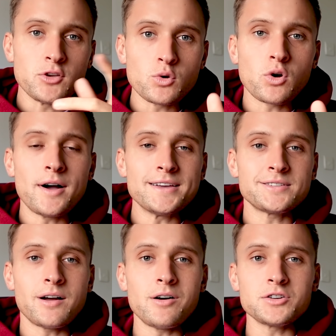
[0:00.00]
you guys
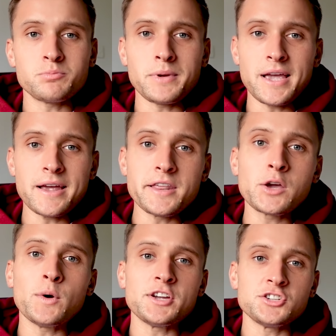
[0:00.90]
to ask me any
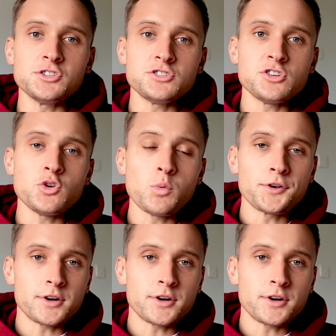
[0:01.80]
questions that you want